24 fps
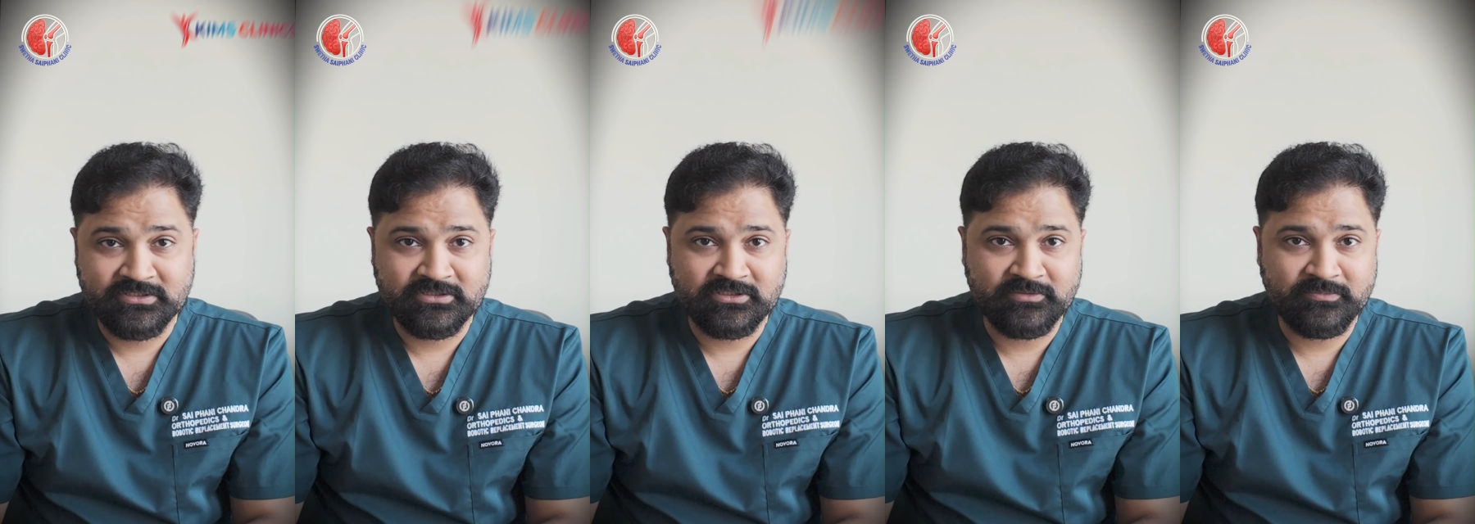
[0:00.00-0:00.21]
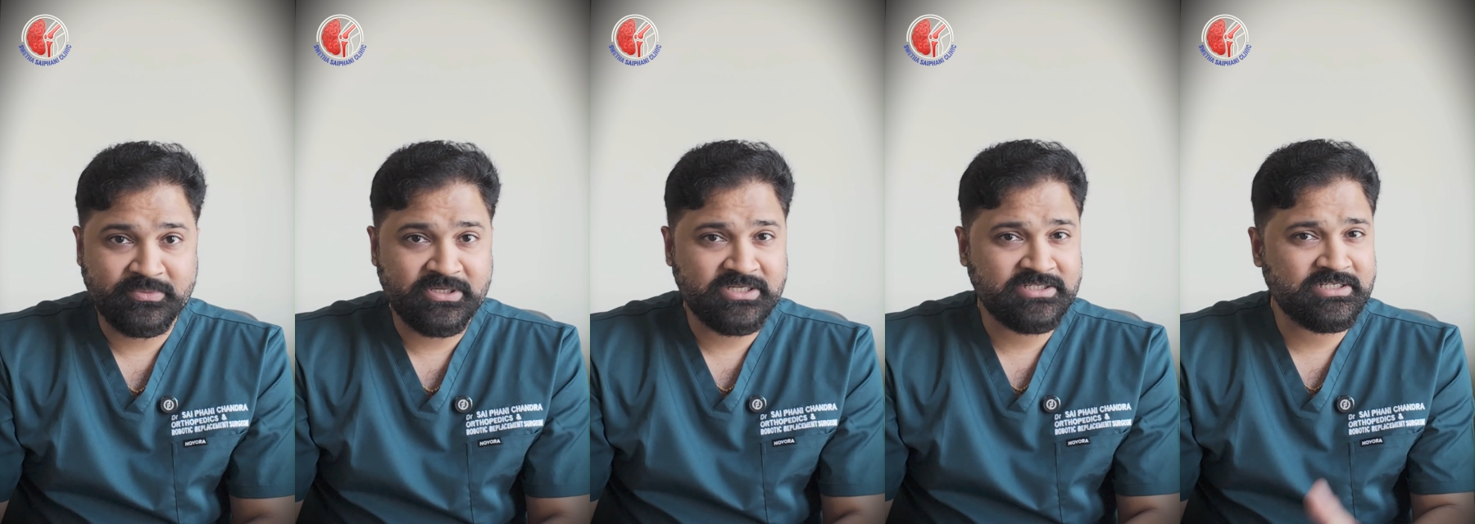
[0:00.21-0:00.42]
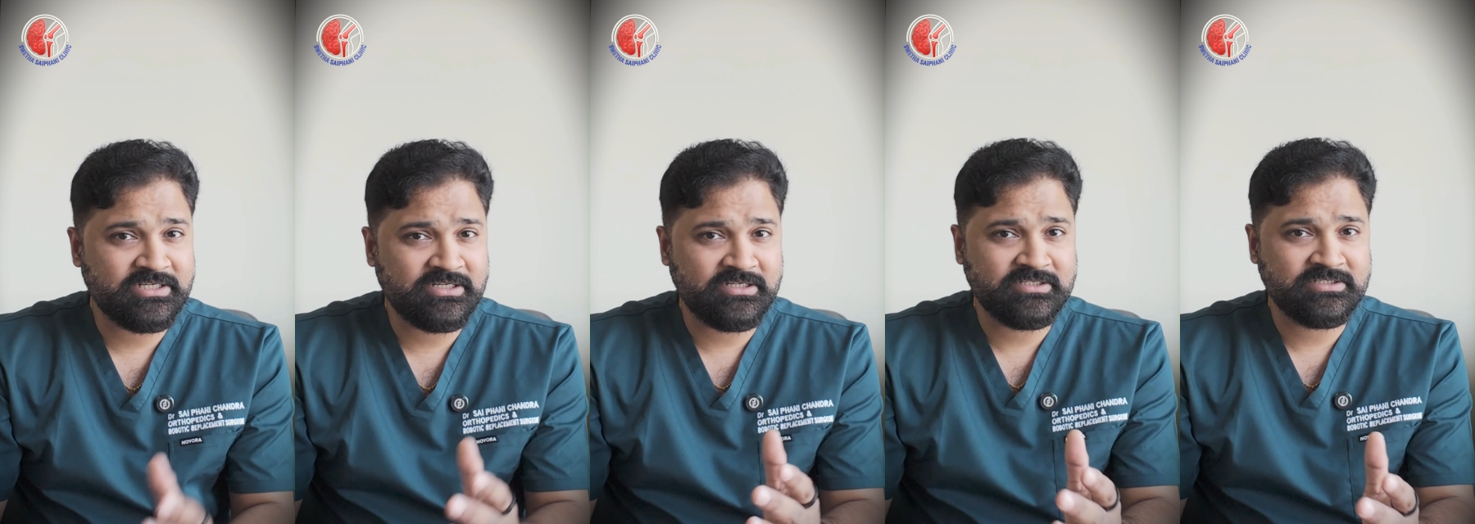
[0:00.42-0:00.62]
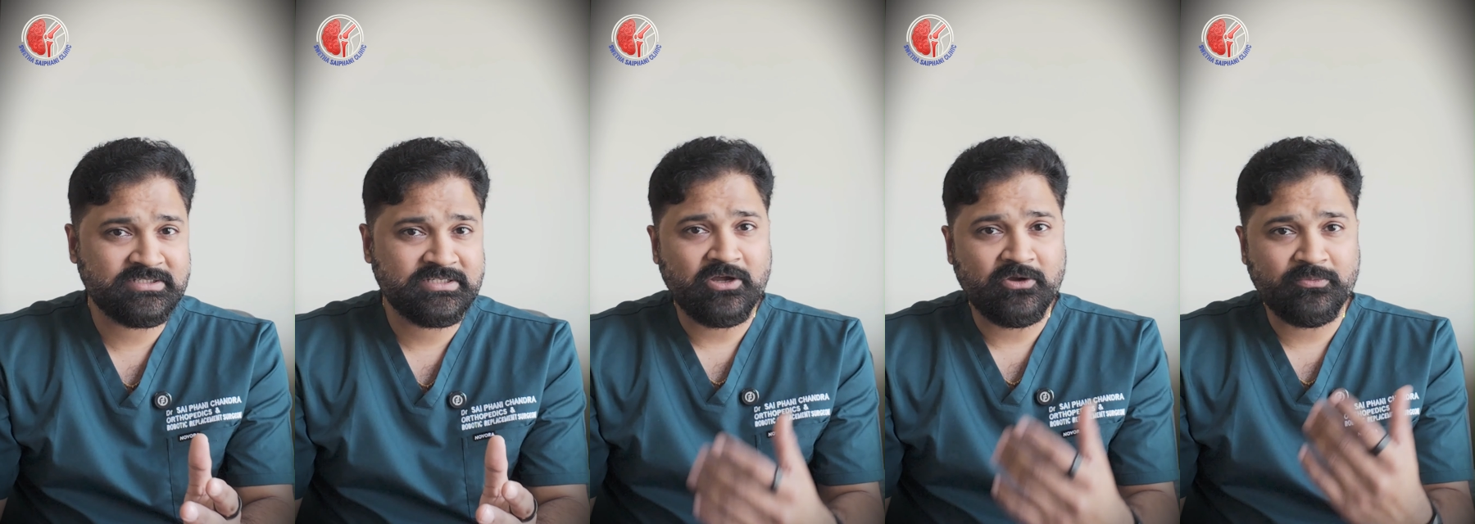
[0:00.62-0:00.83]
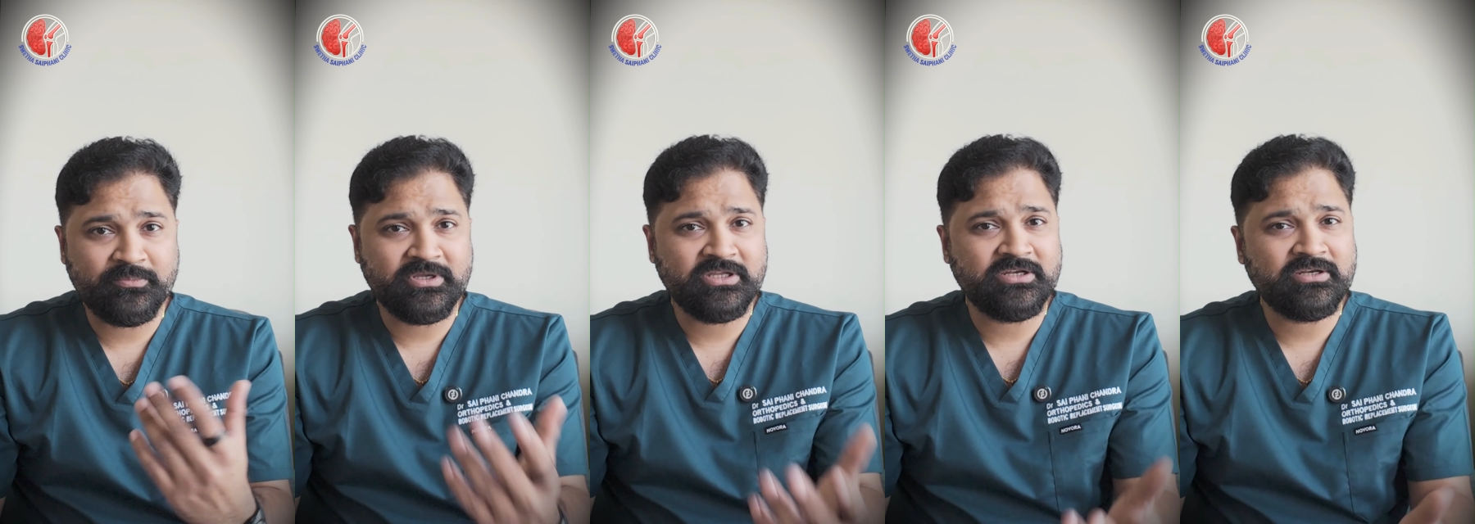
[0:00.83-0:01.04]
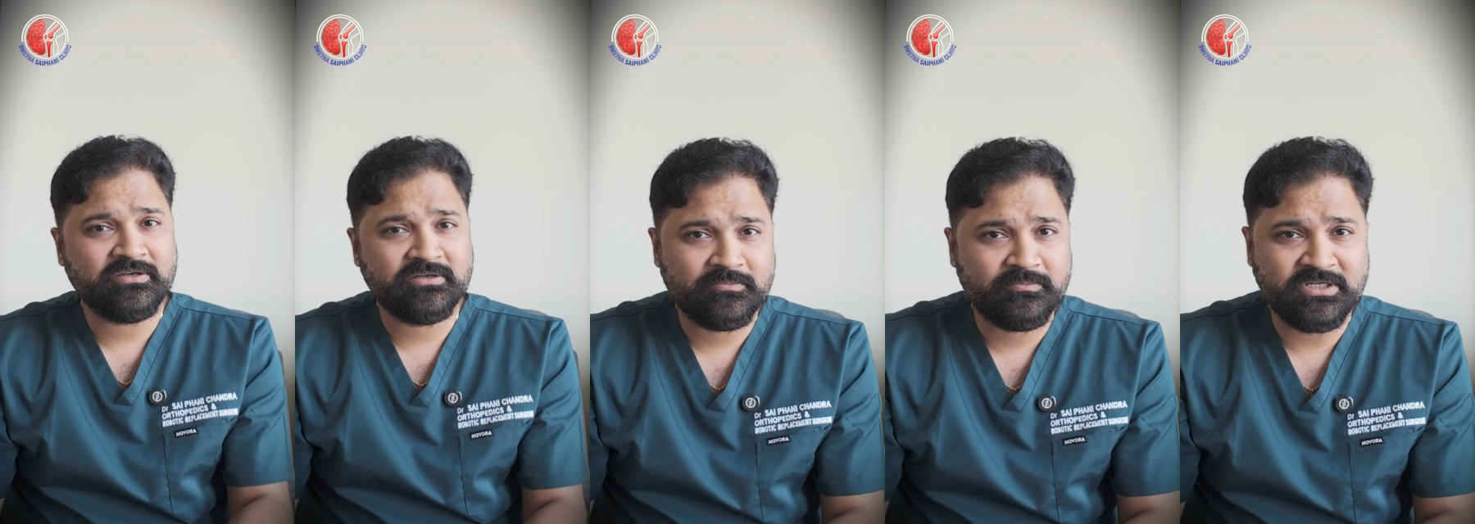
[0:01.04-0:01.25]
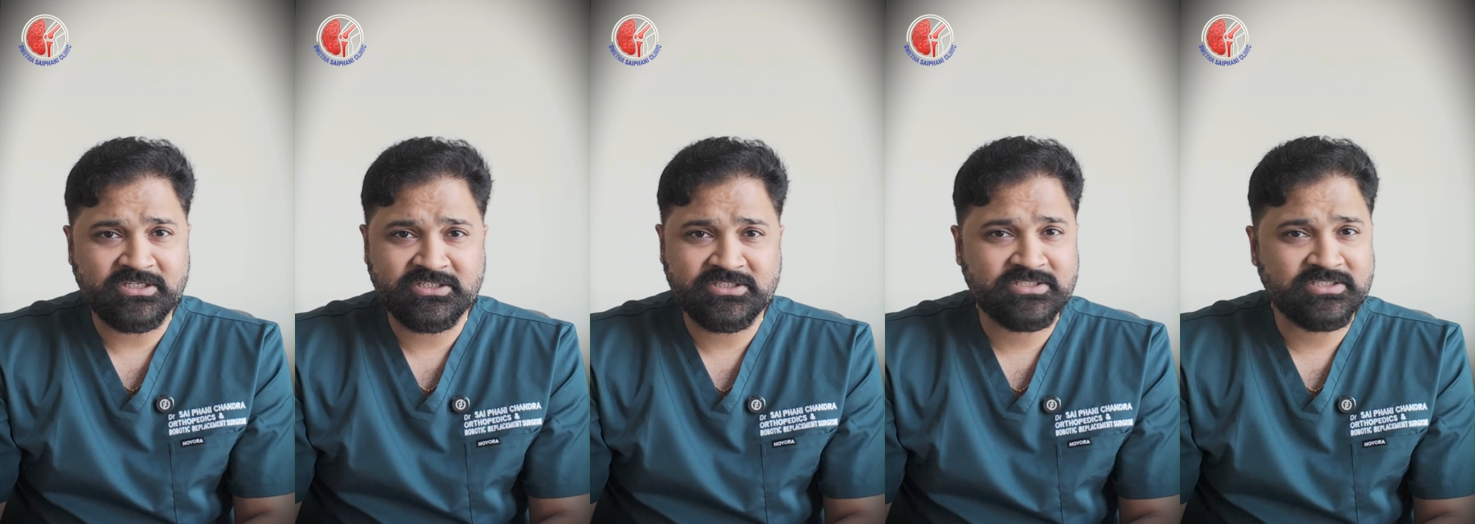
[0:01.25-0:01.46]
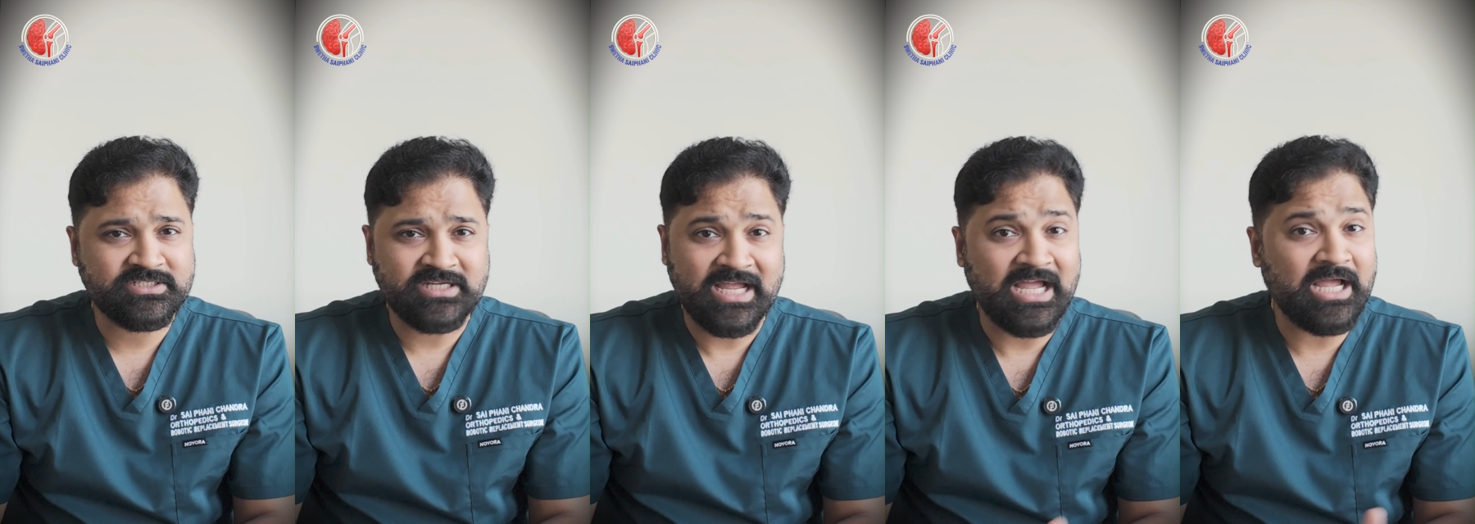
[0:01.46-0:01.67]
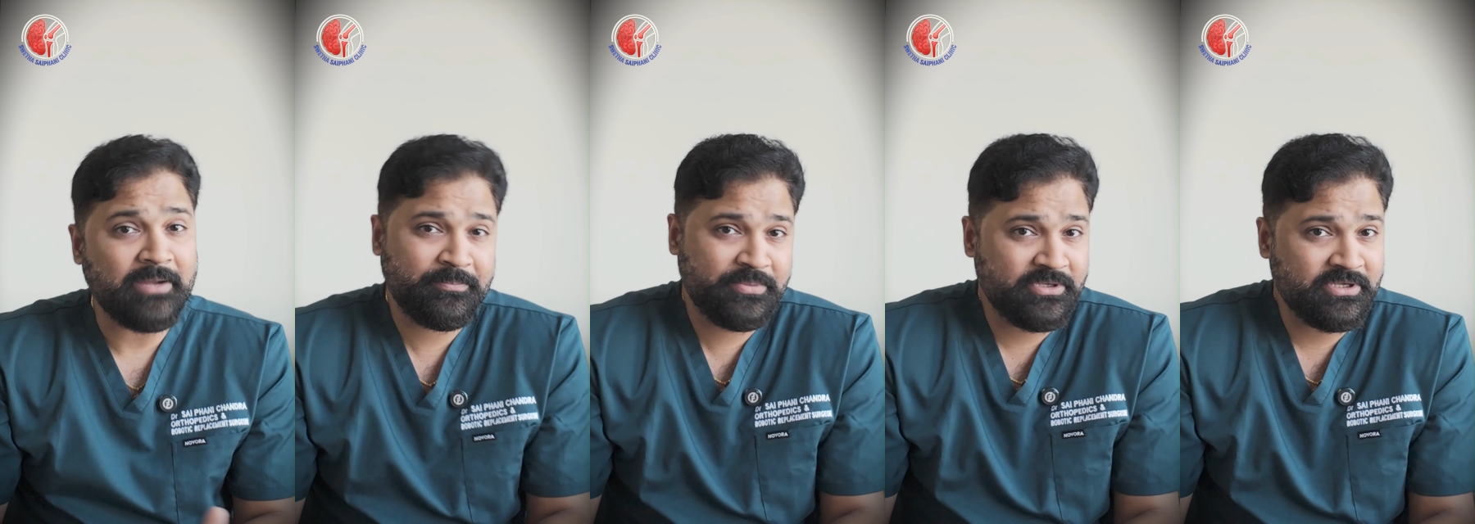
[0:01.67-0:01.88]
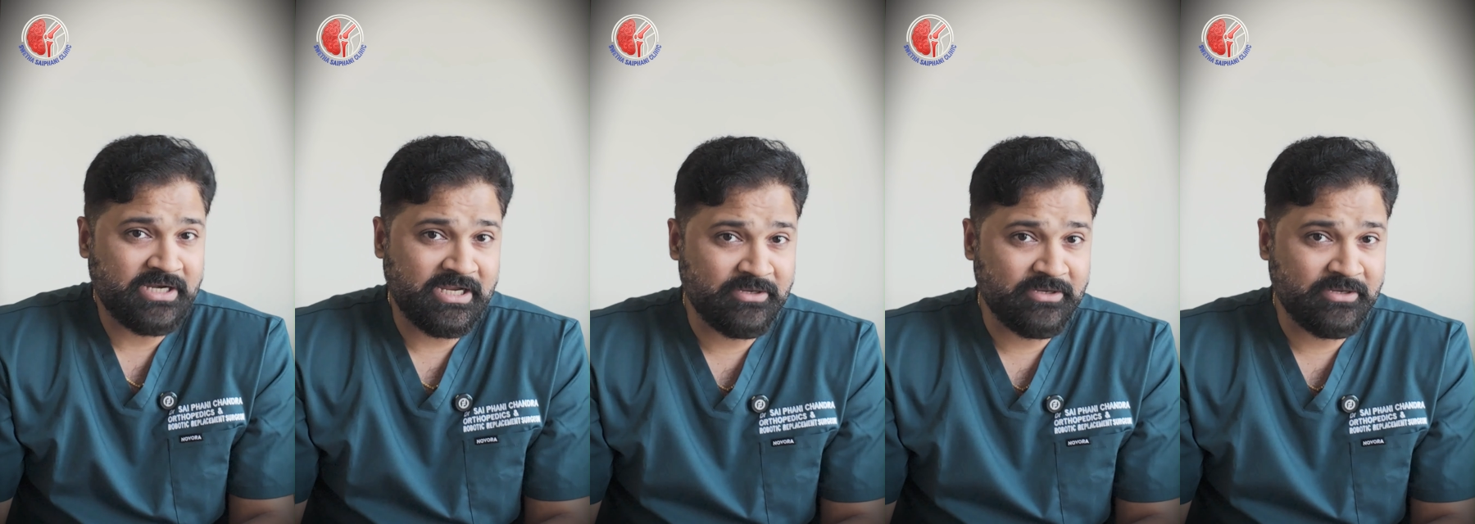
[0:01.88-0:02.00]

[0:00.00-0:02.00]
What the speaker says: The patients have been much happier,